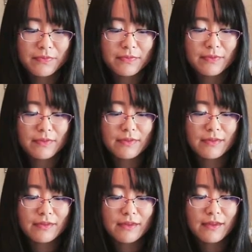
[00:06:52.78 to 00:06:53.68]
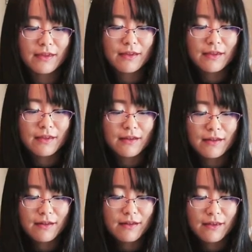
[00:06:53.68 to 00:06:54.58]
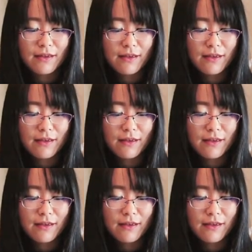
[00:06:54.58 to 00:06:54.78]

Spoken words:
[no speech]